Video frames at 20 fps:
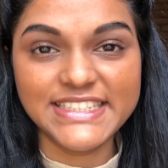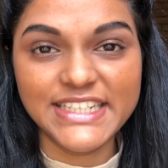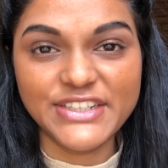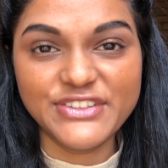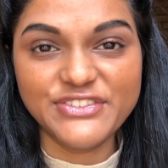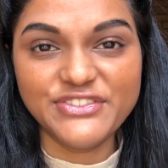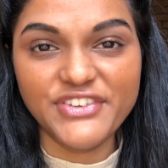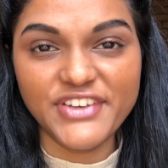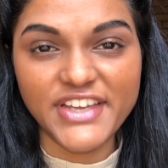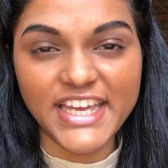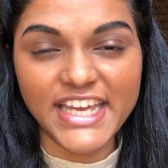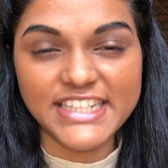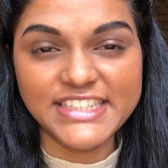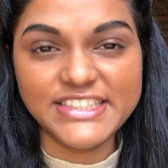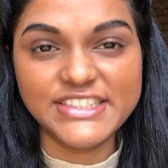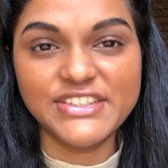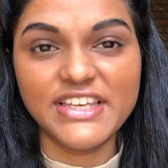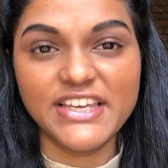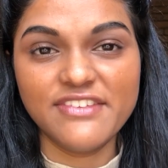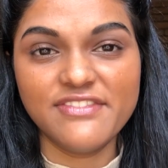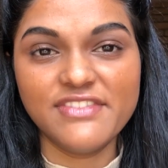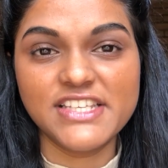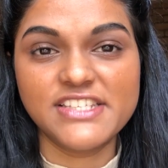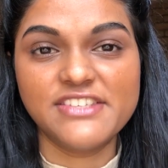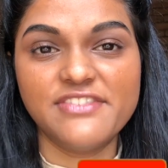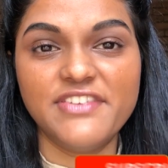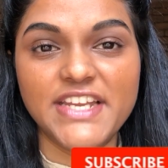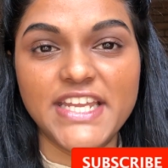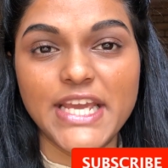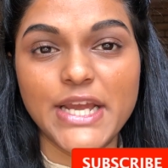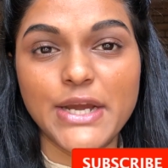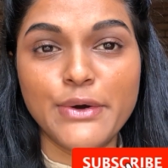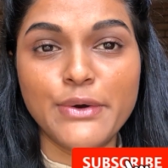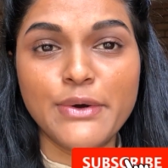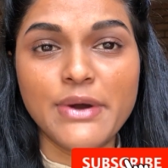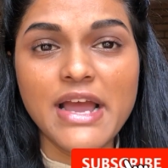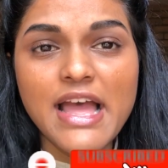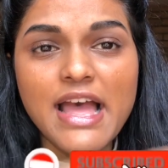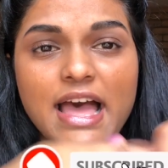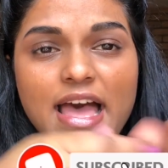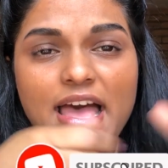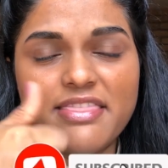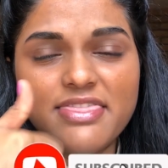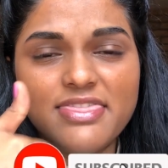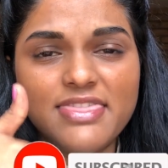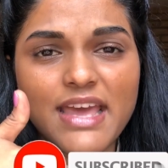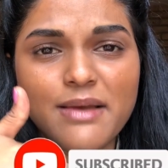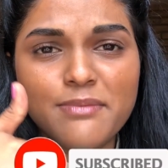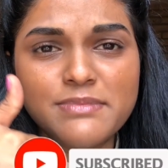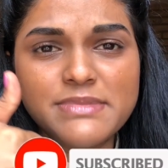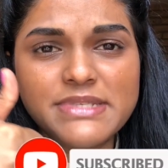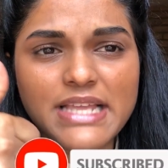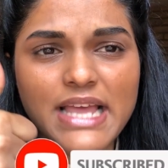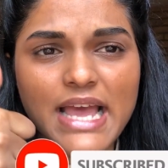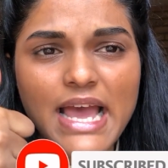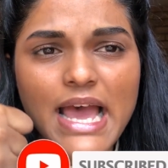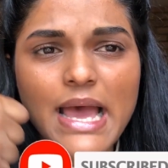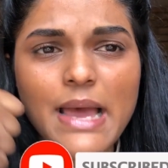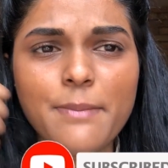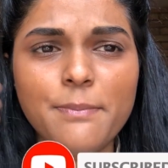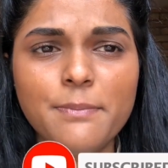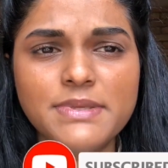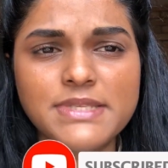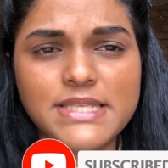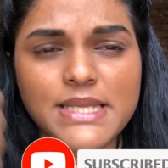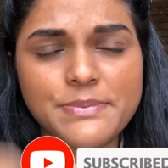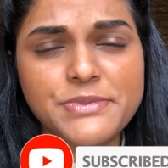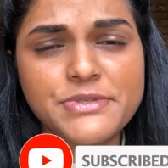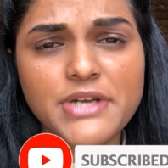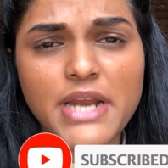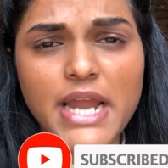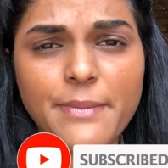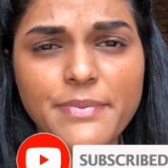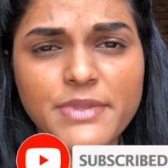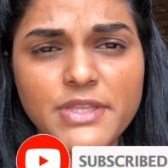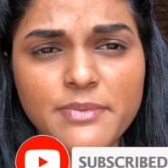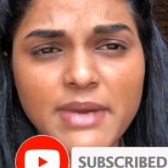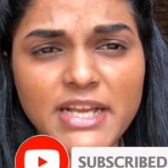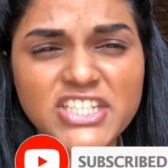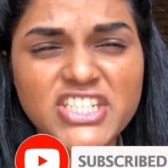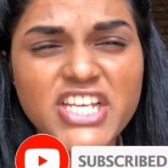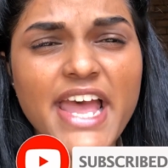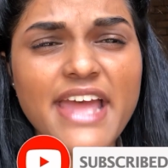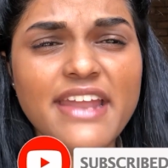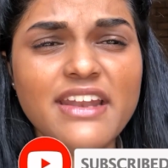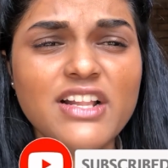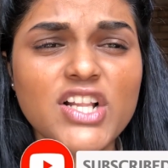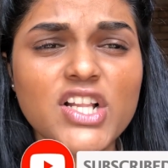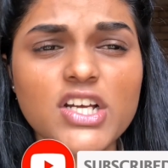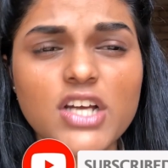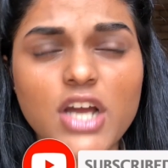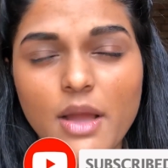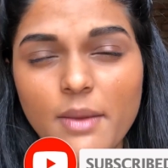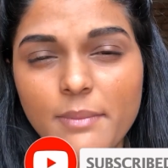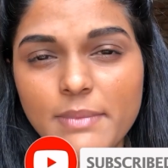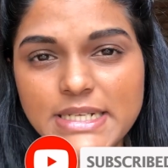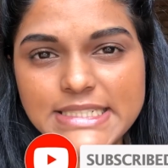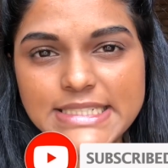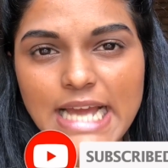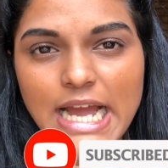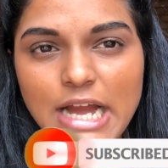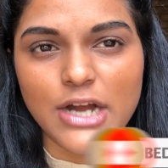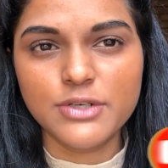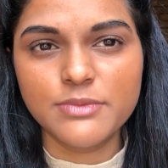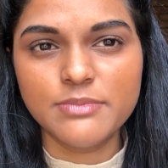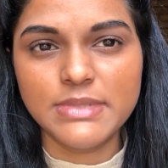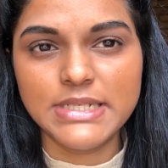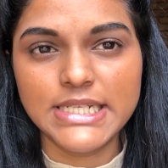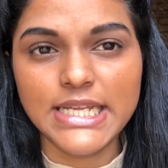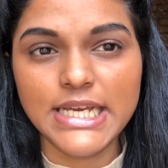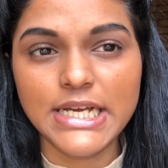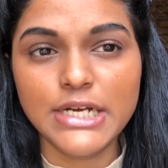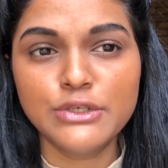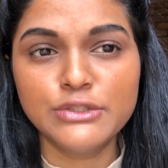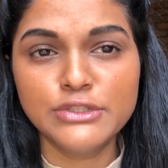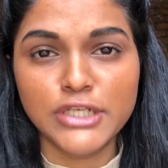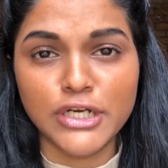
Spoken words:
Don't forget to give this video a thumbs up, subscribe to my channel, comment down below.